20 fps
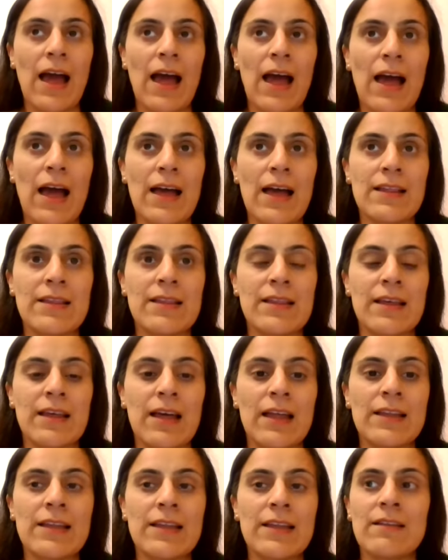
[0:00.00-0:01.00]
And
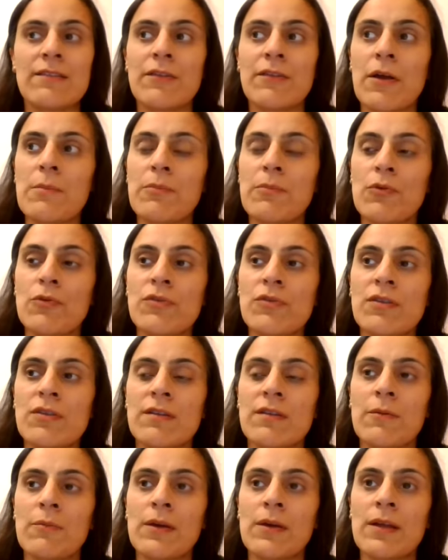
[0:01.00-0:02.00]
I think it's so
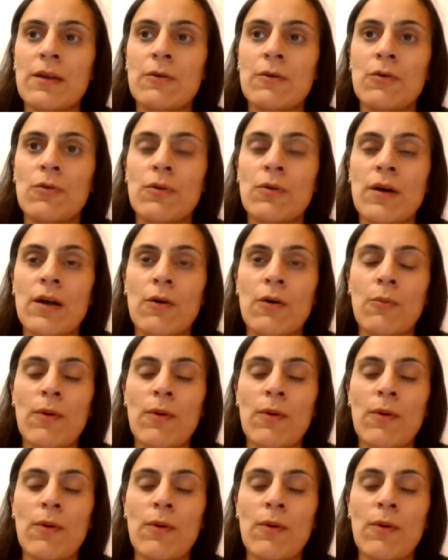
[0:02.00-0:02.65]
important that we all,